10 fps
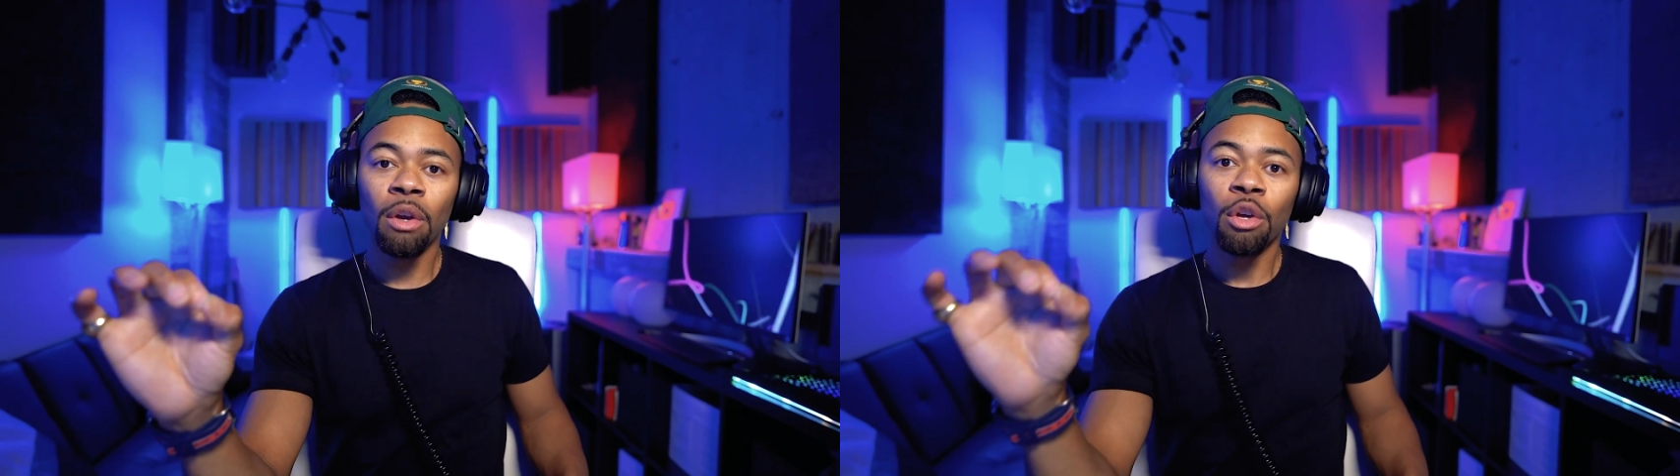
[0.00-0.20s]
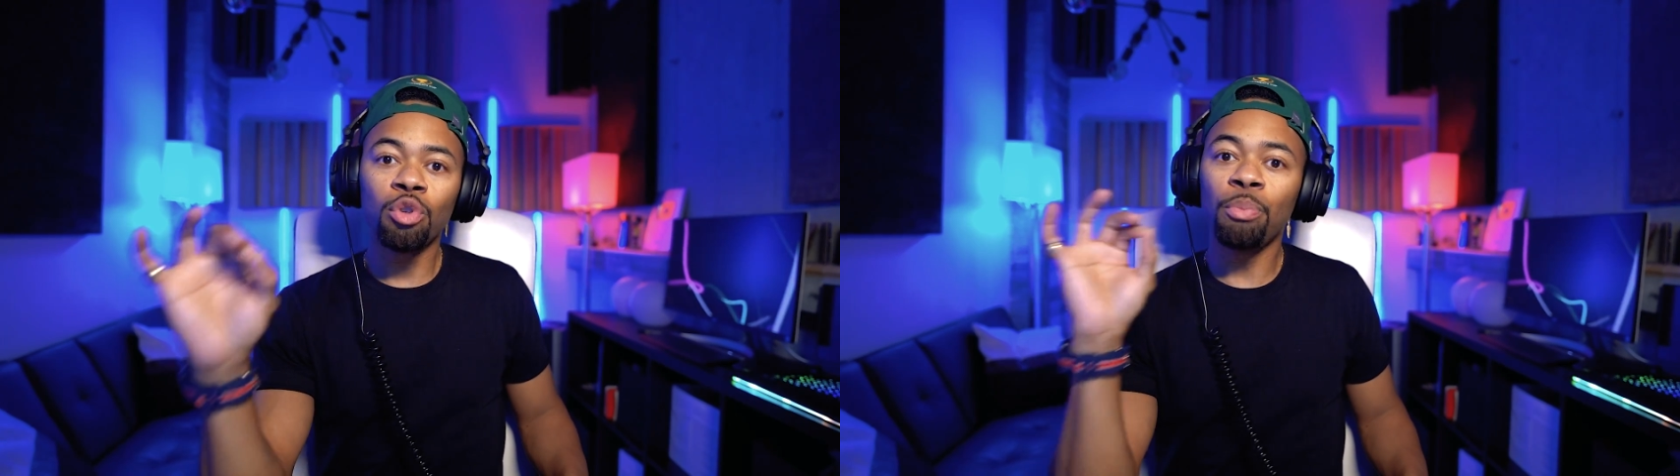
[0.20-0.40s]

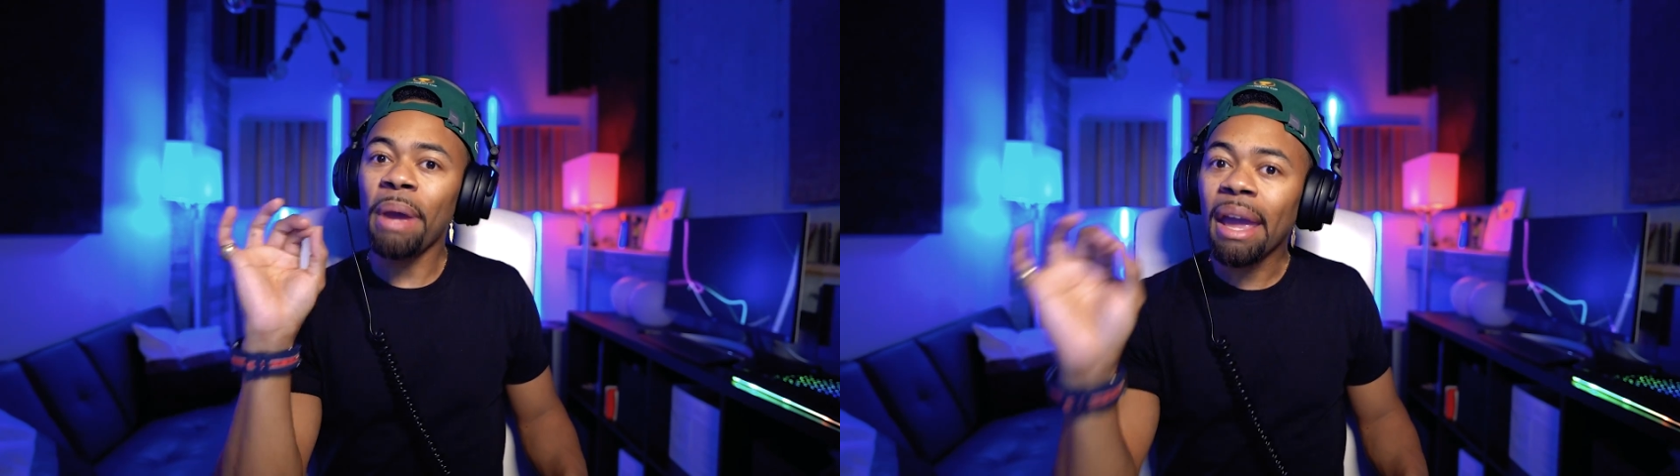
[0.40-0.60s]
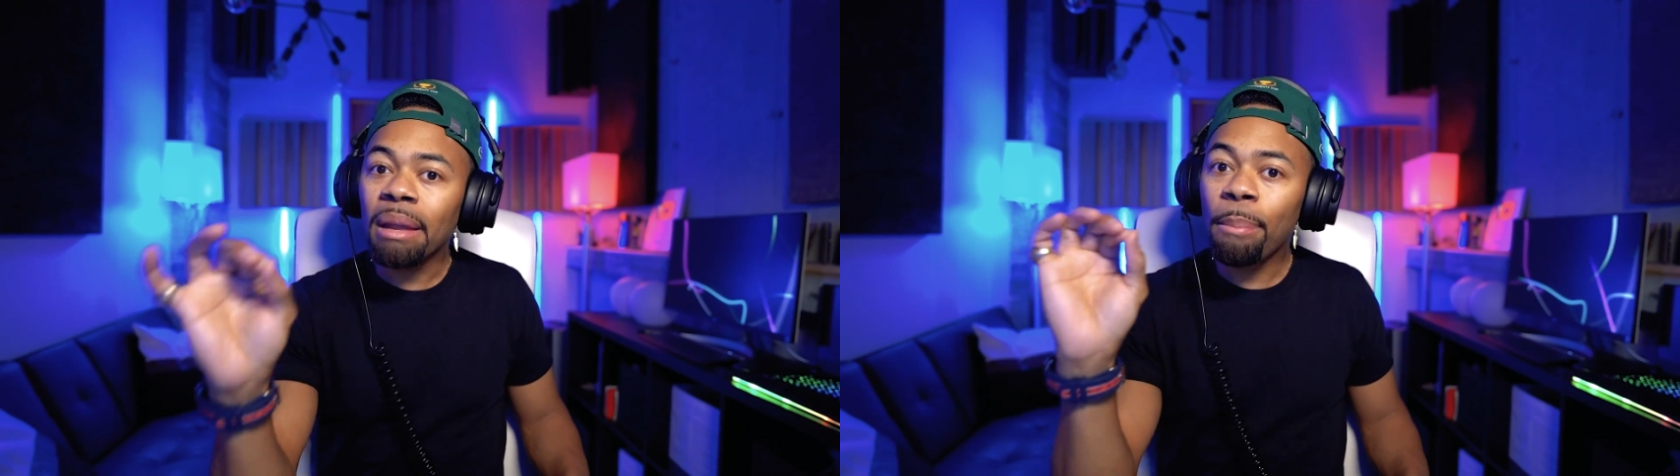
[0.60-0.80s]
to
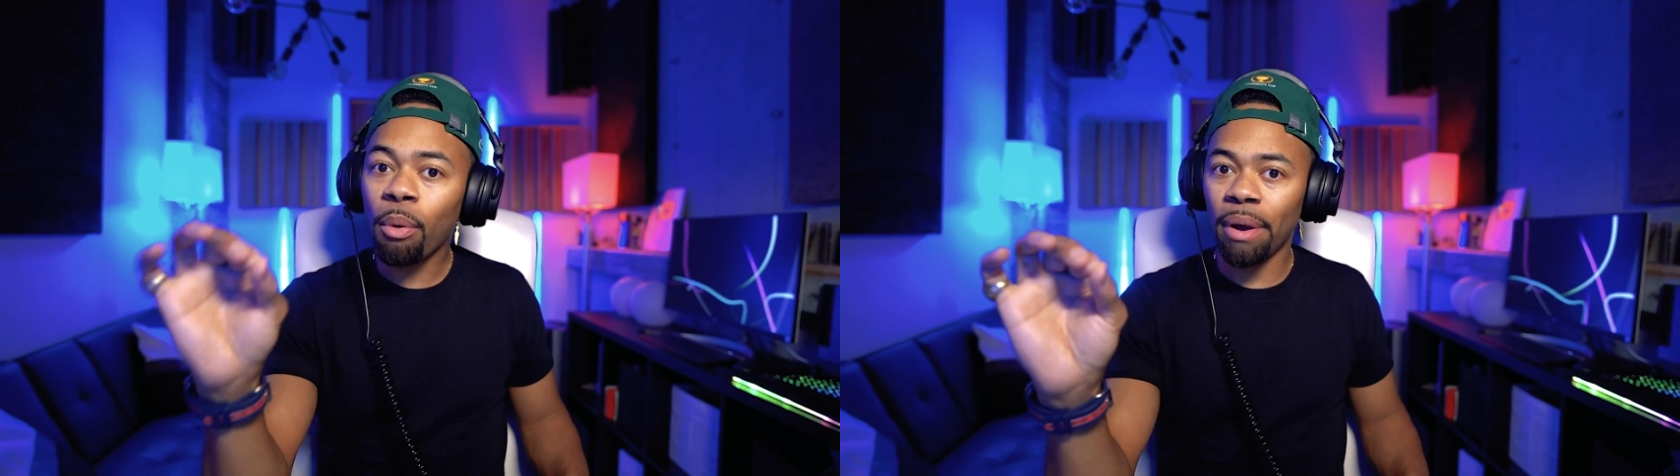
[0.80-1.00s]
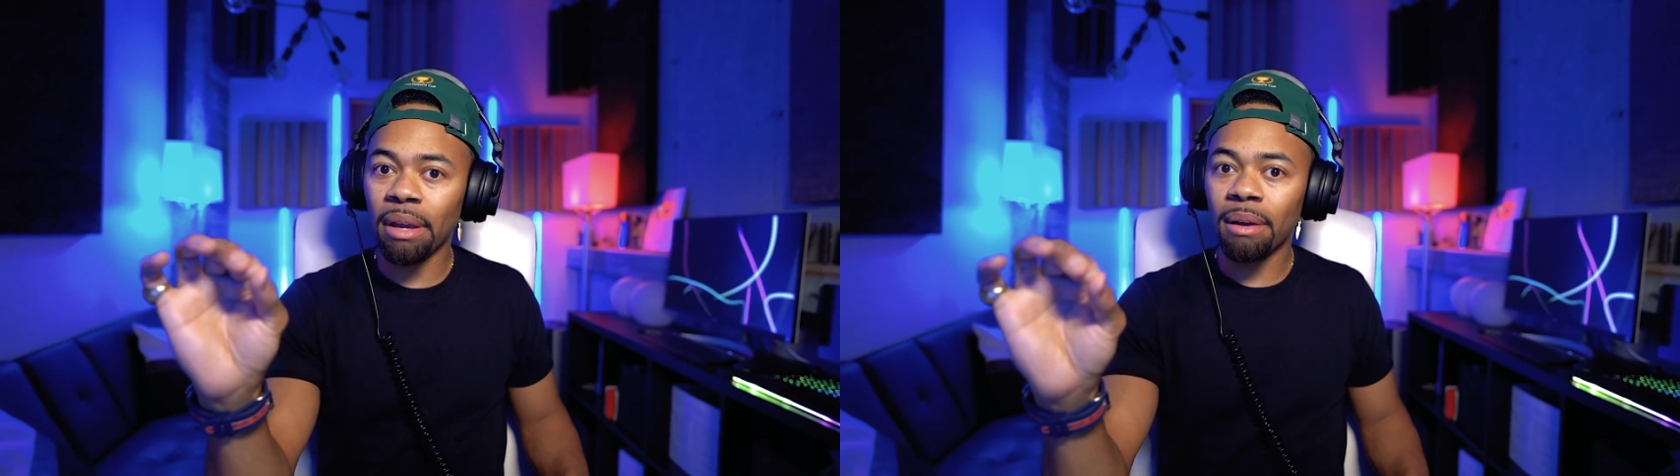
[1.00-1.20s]

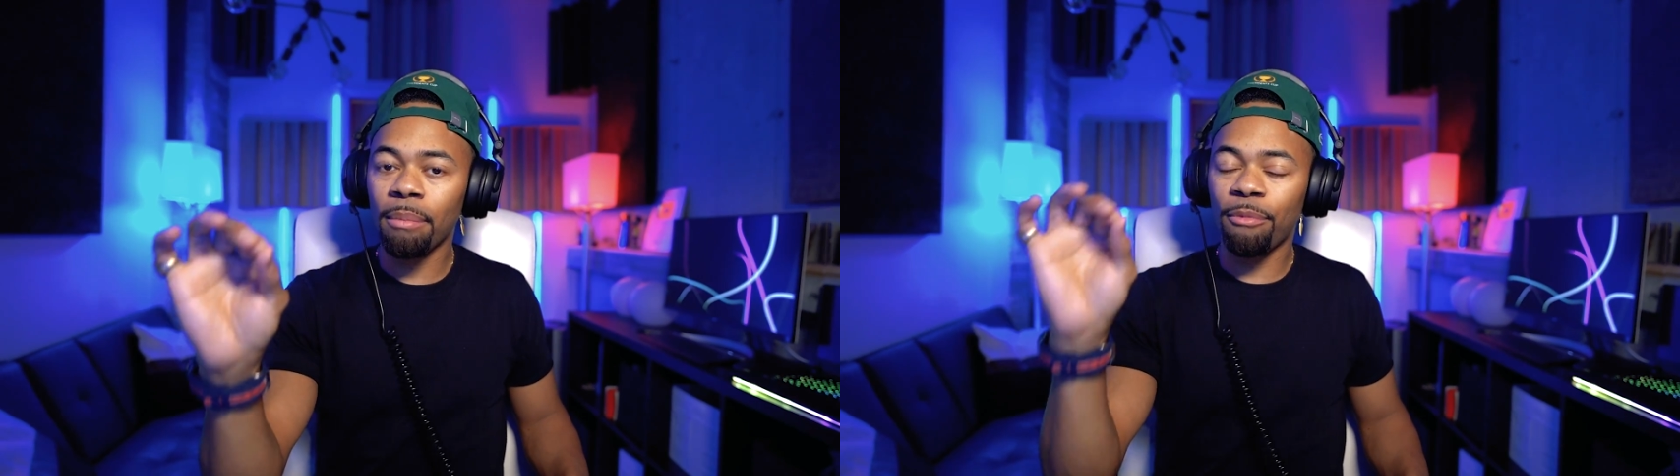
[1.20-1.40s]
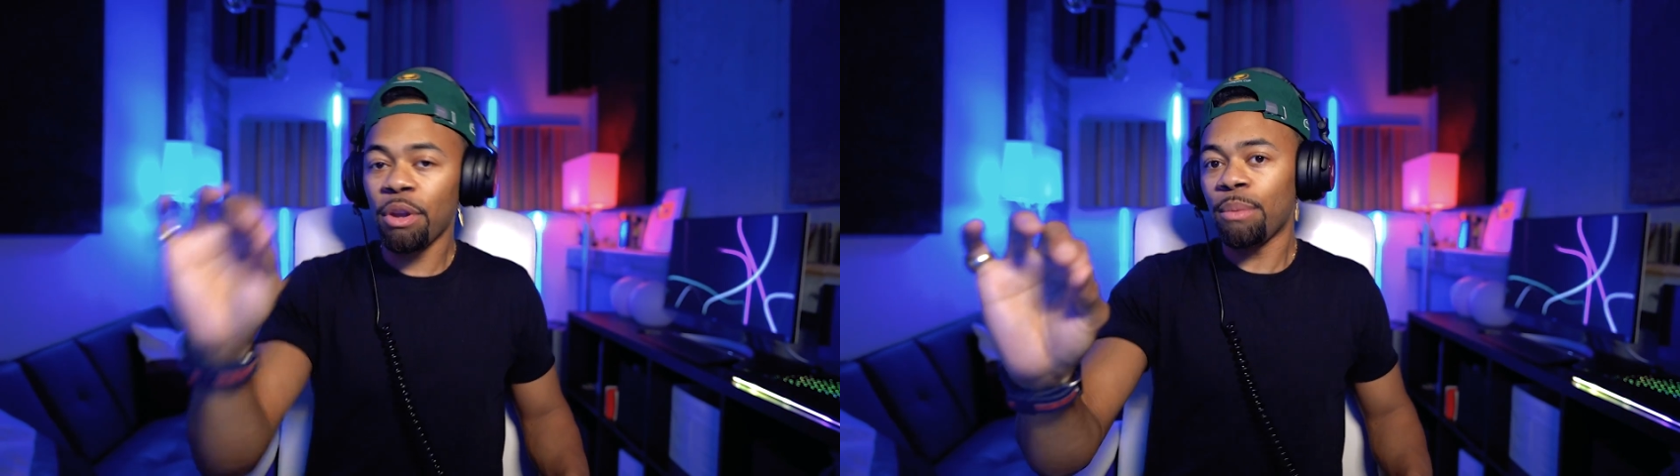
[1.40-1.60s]
pinpoint
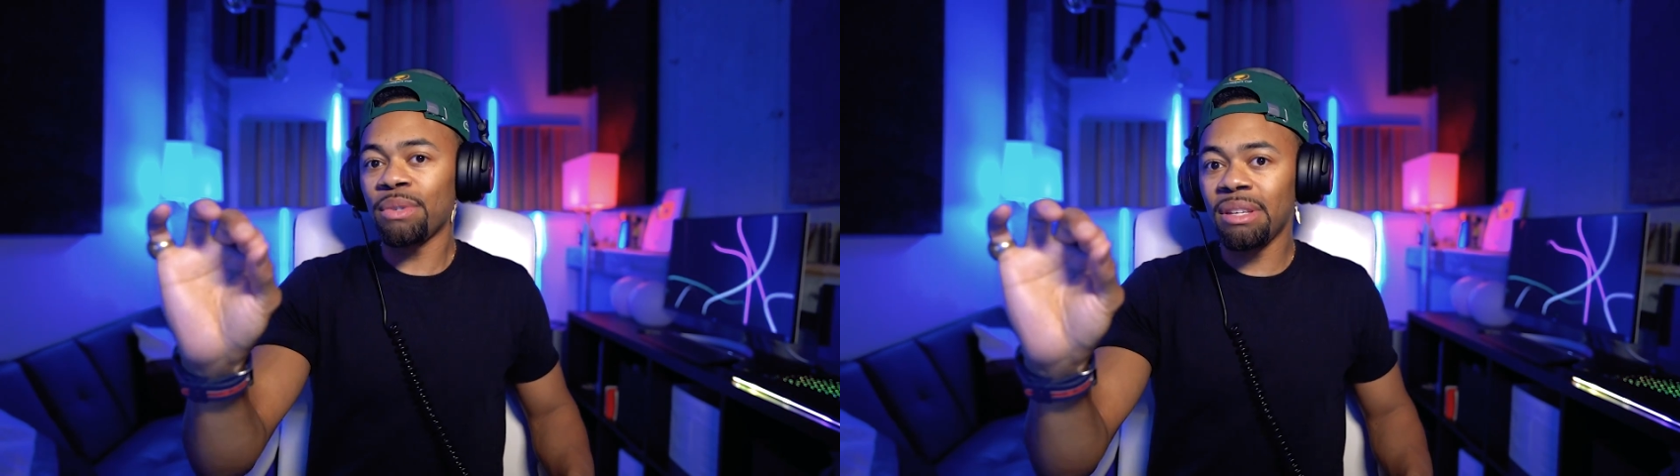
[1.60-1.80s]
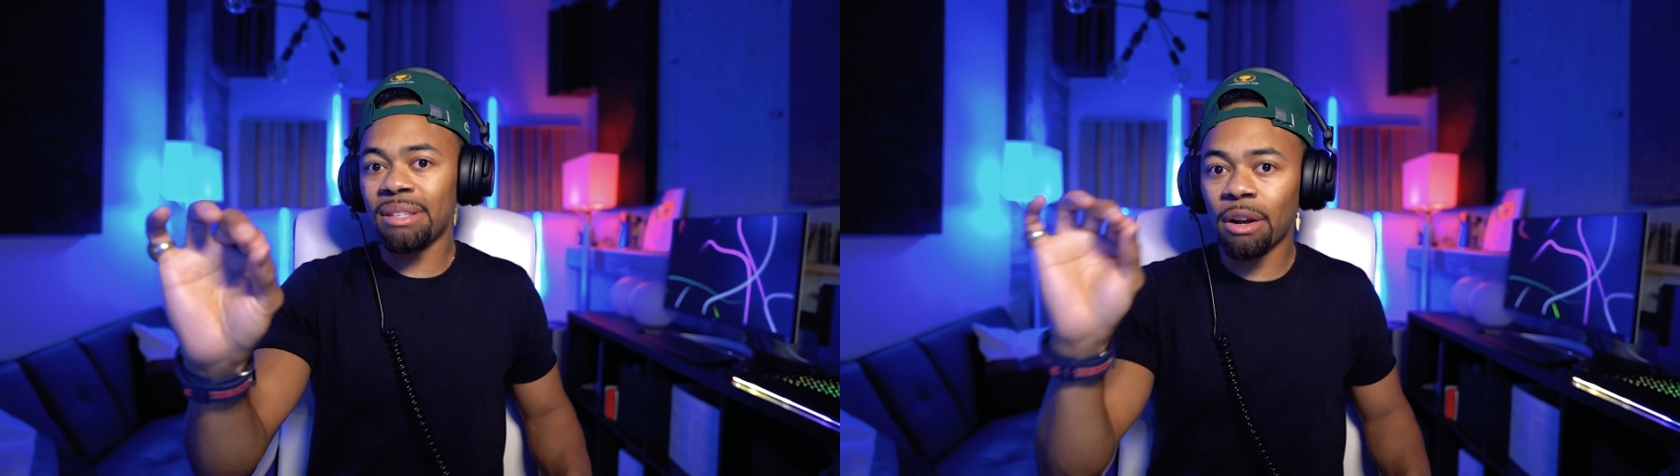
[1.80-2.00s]

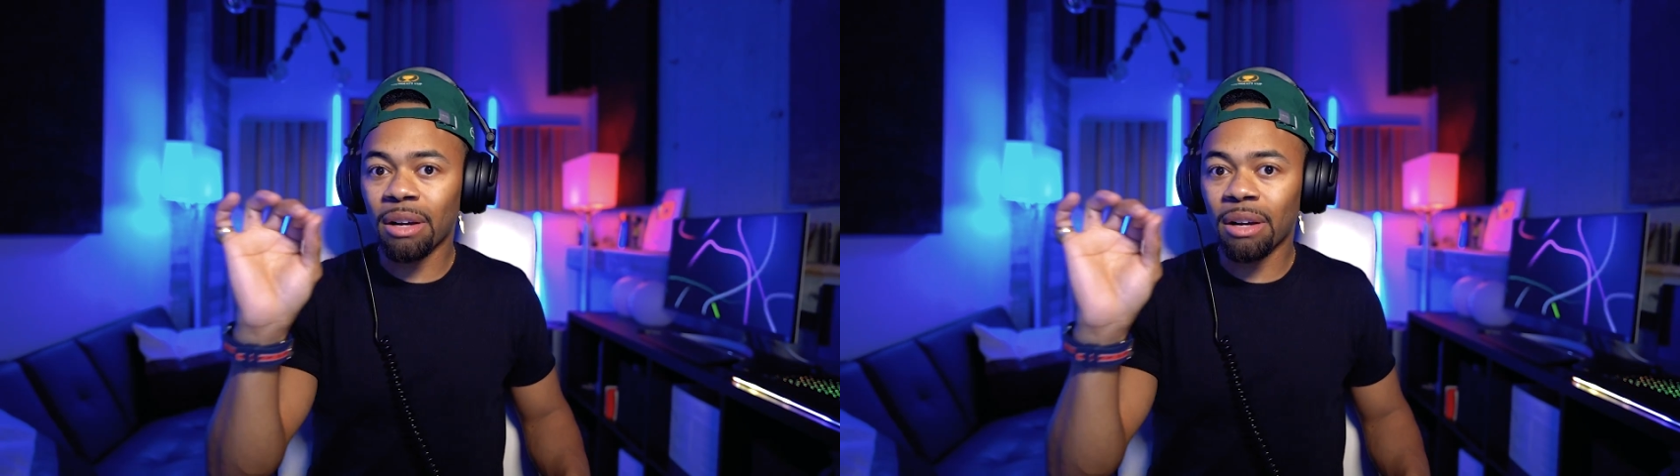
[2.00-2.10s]
frequencies that are